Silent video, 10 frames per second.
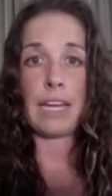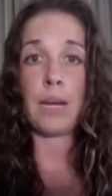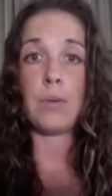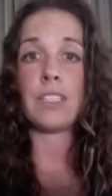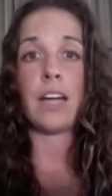and
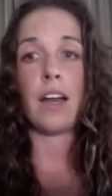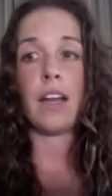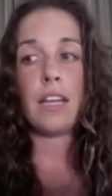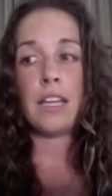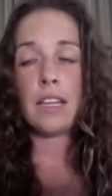I was
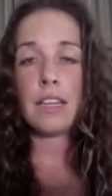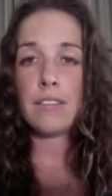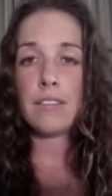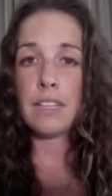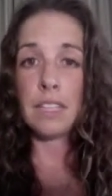not
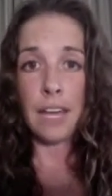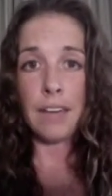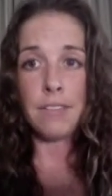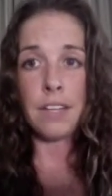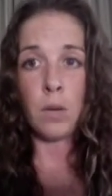living the
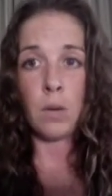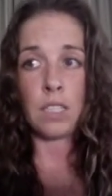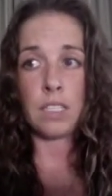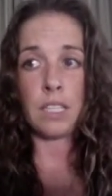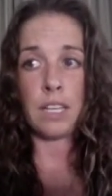life that I
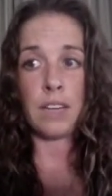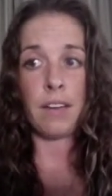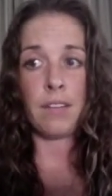wanted to live.